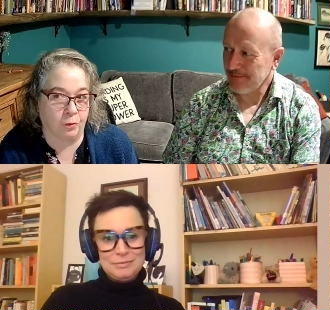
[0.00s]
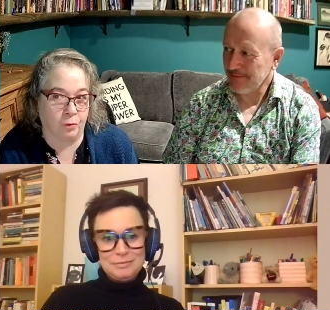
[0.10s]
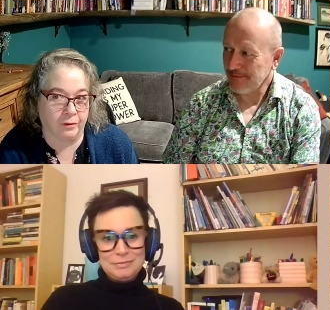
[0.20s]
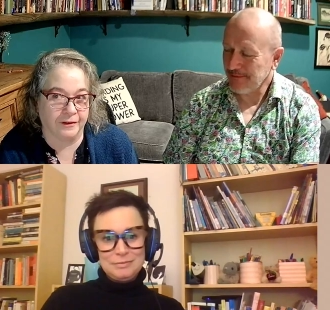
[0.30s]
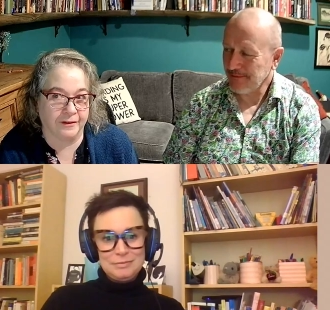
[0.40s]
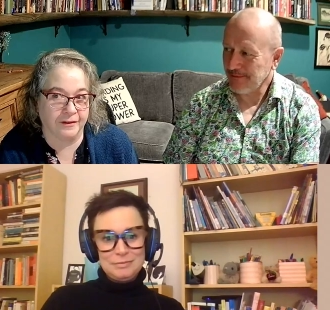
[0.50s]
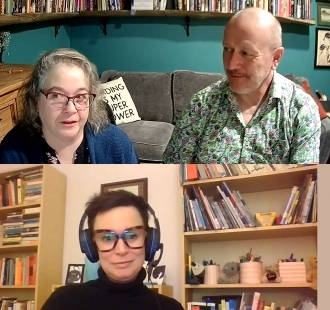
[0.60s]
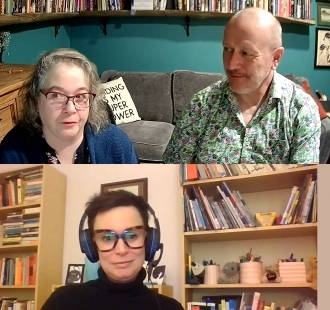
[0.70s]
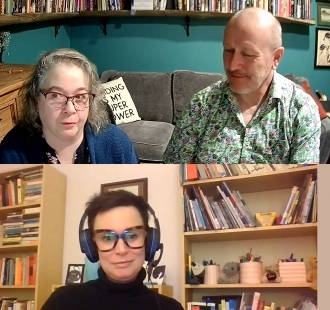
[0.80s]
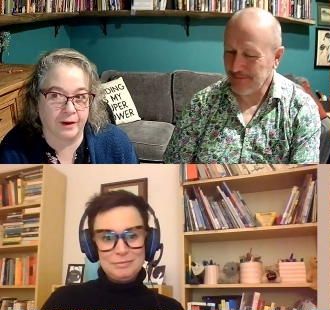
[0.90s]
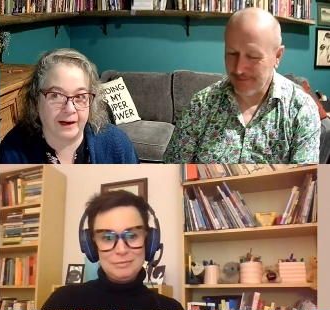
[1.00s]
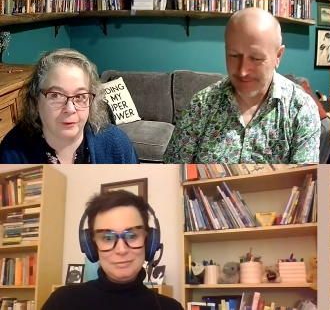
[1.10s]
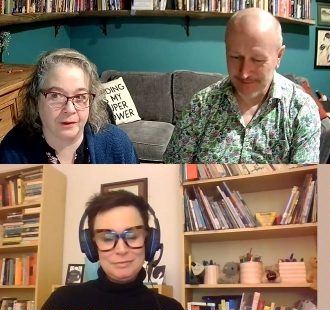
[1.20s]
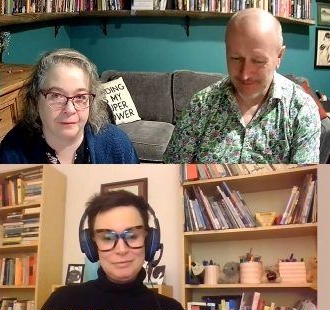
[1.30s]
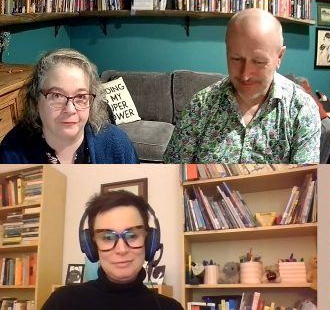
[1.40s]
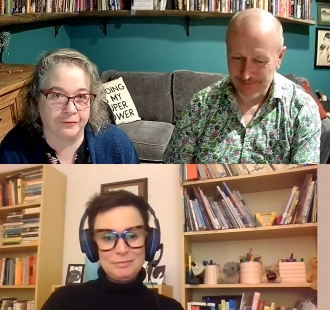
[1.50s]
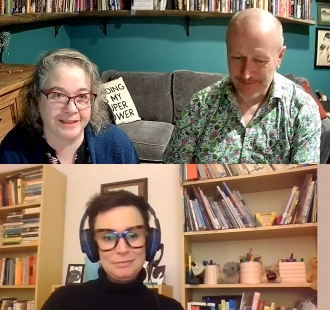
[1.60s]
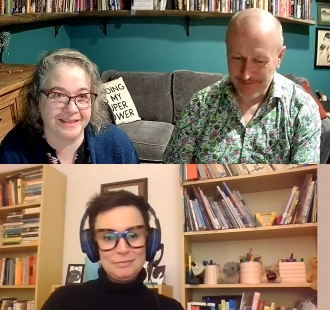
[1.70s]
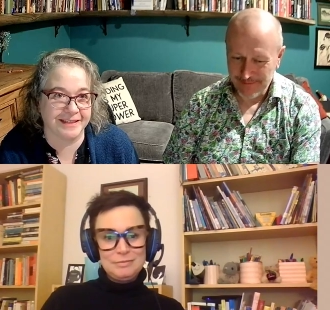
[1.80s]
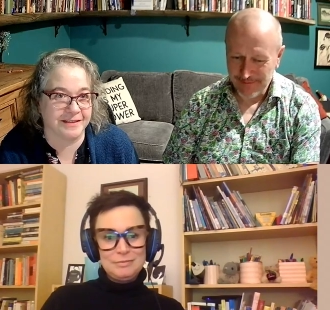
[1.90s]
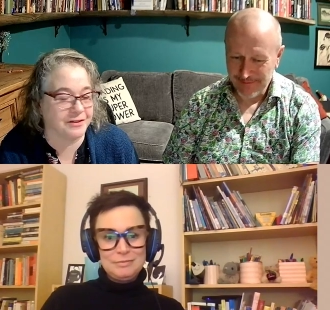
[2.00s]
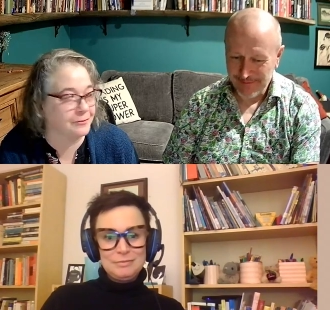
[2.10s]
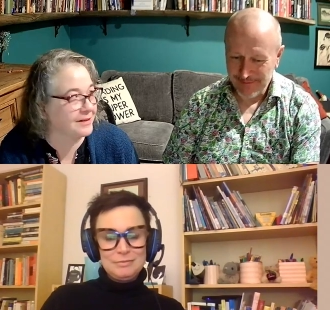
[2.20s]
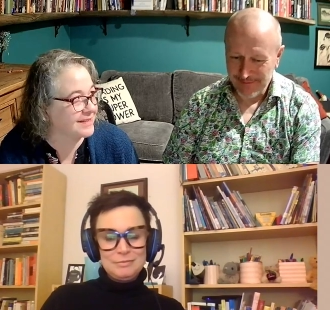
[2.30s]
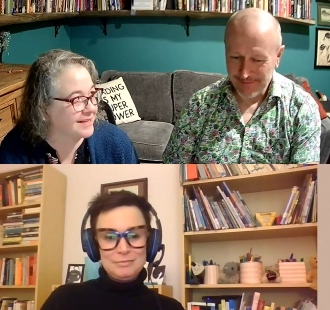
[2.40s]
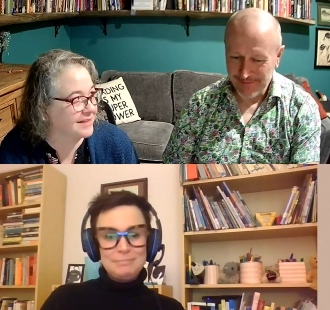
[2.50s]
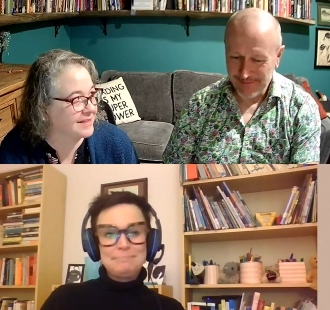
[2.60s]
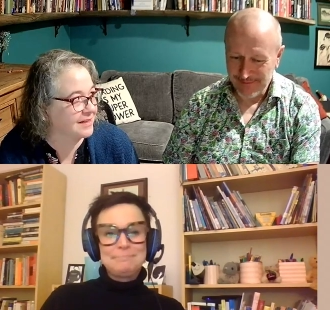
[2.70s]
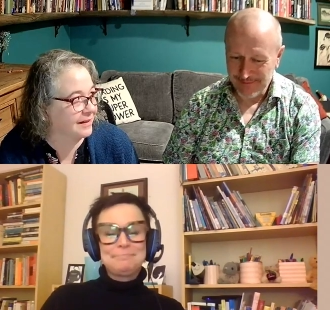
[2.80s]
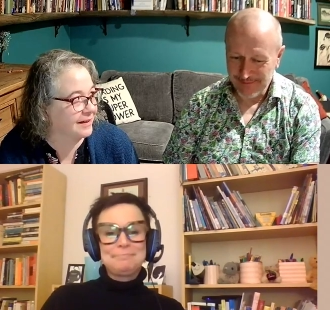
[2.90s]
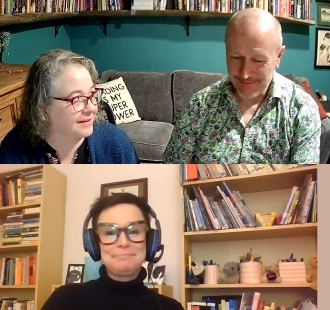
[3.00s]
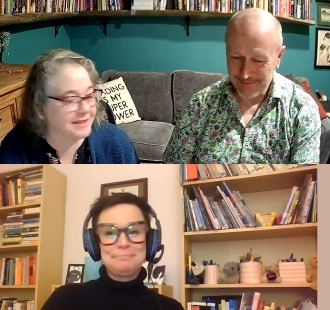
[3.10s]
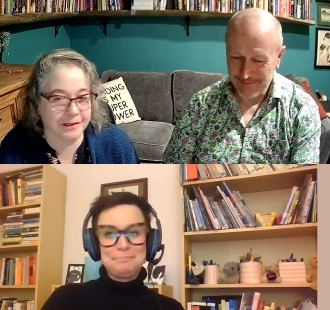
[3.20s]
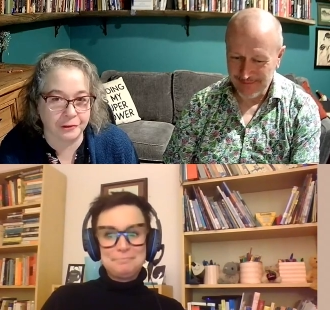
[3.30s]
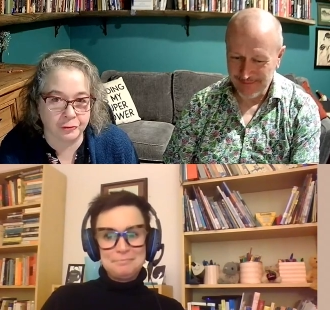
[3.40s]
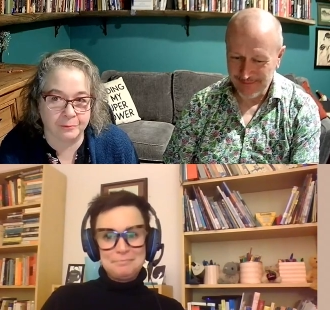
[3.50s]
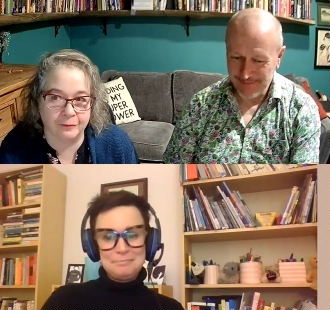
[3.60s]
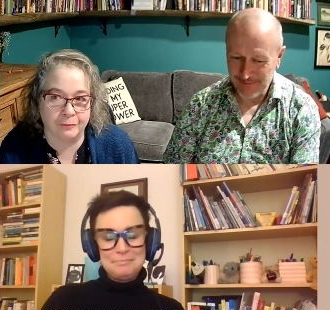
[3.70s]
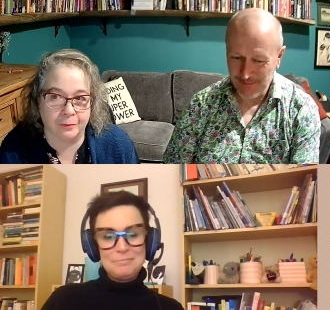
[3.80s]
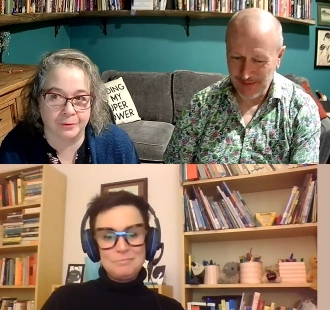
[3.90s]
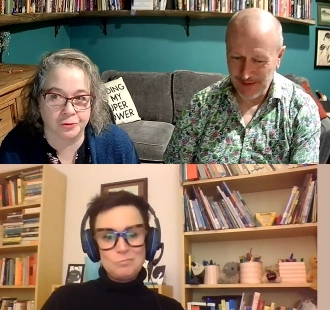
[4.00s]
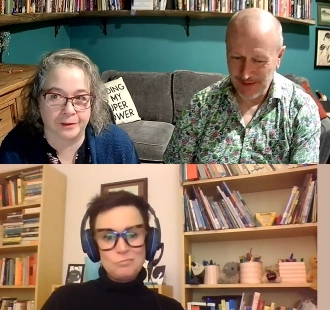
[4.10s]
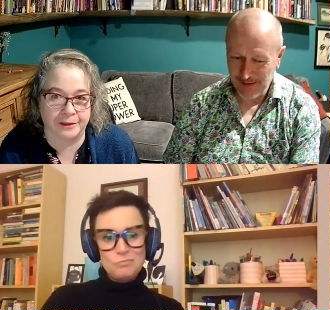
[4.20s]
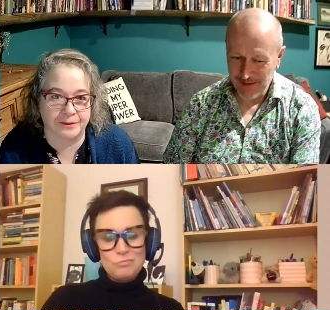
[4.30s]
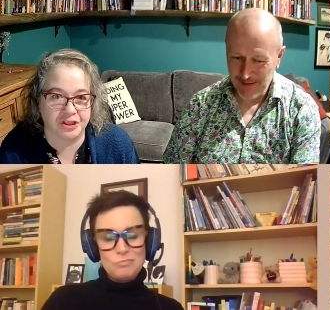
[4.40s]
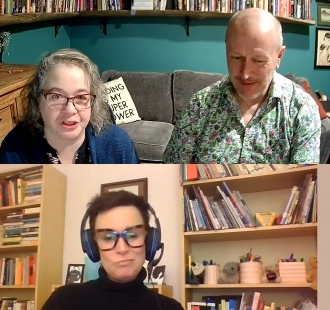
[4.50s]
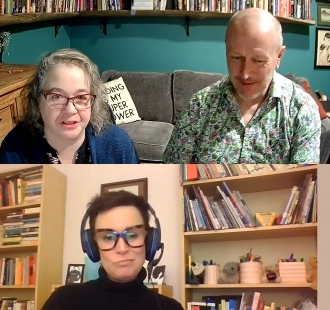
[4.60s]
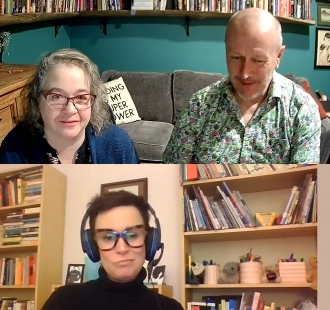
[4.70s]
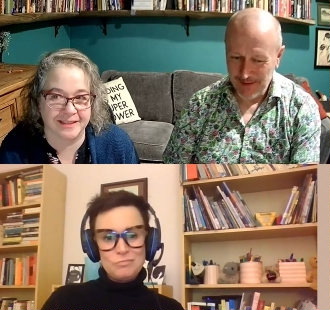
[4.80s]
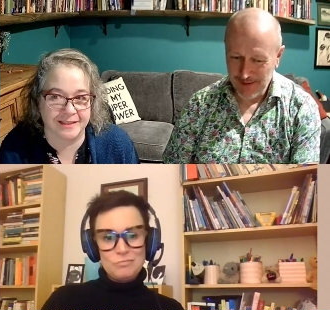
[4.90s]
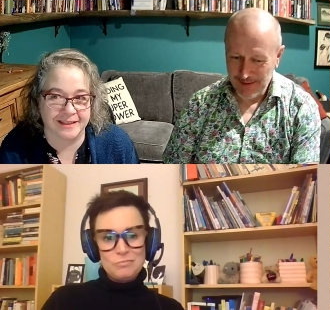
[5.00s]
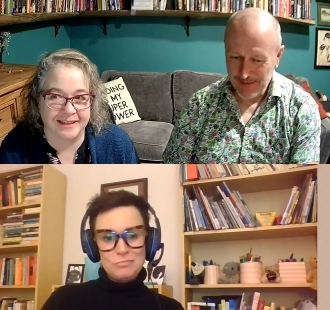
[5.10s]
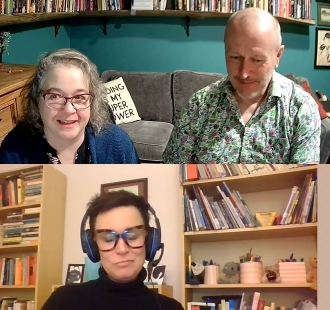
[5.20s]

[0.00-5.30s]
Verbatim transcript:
Speaker 1: or you know how it fits into in a sense a continuum of what we're trying to achieve as